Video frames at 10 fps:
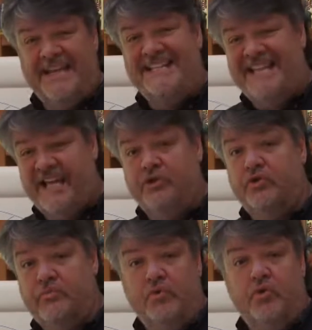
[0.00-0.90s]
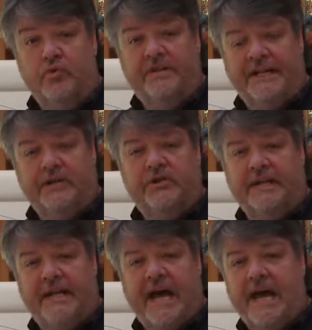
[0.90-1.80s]
to get you to move, to get you to
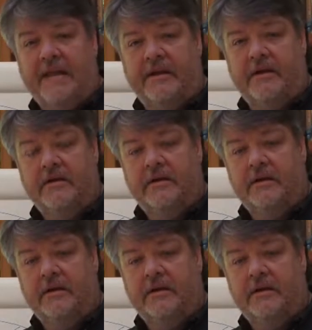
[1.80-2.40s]
get out of there.